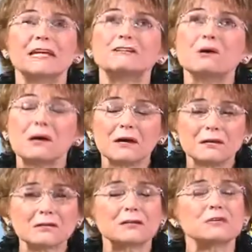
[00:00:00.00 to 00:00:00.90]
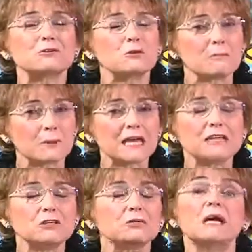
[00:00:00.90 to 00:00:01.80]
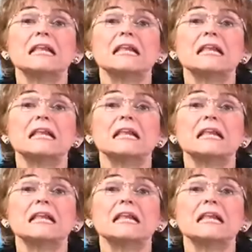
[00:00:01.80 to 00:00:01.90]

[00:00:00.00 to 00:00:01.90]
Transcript: and honor and obey you.